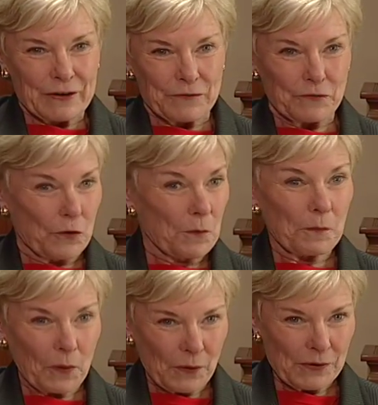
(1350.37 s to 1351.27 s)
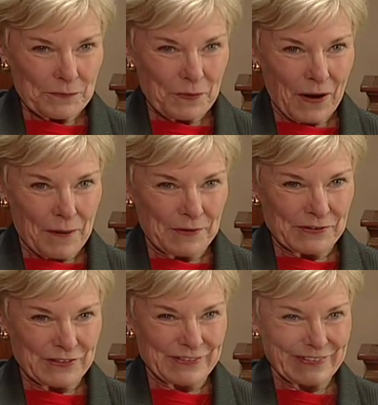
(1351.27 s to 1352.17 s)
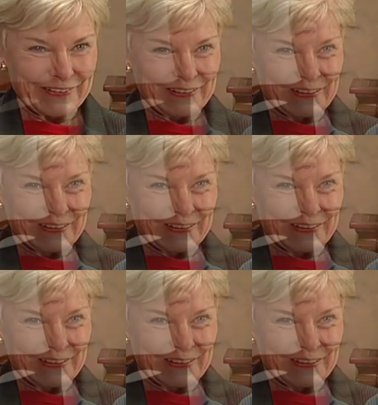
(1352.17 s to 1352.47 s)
for broken promises.